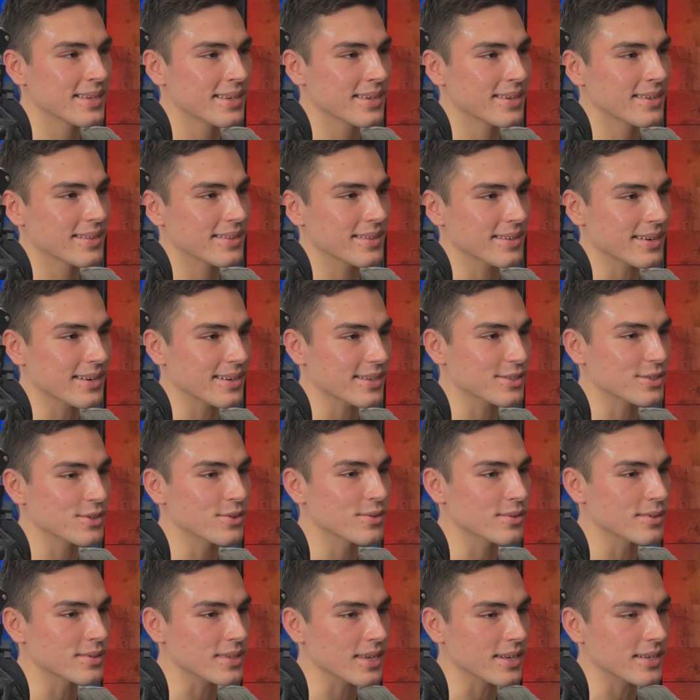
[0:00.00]
And as soon
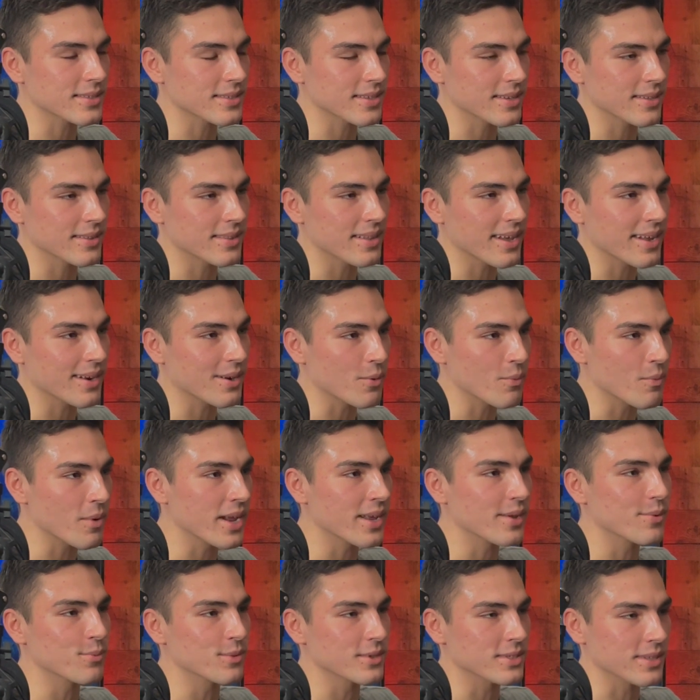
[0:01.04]
as I said that, a weight
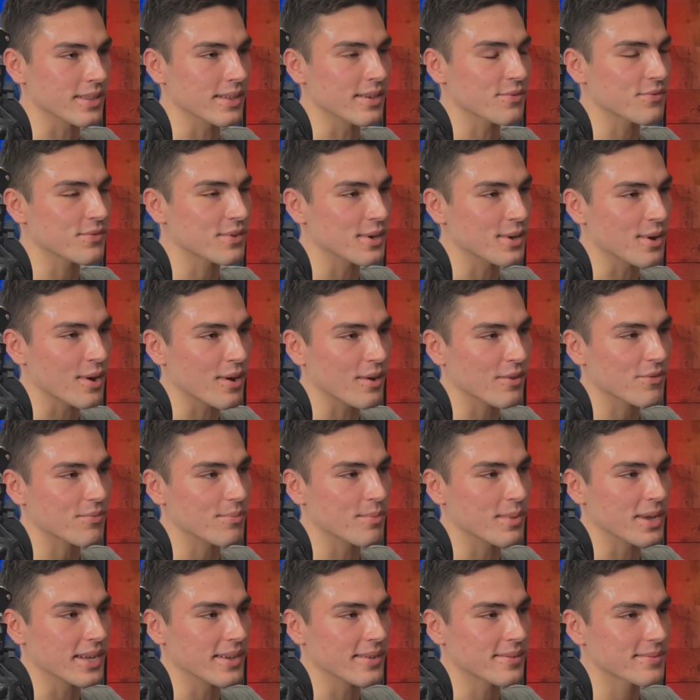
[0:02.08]
was lifted off
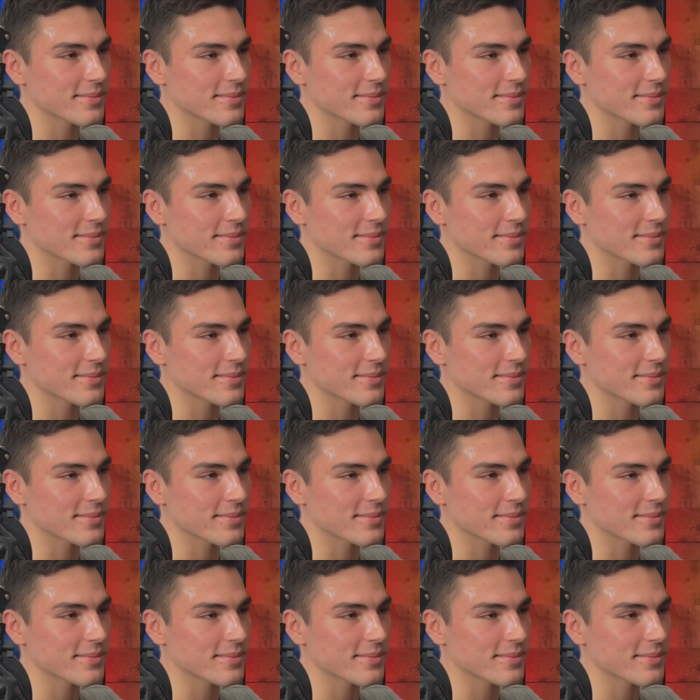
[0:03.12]
me,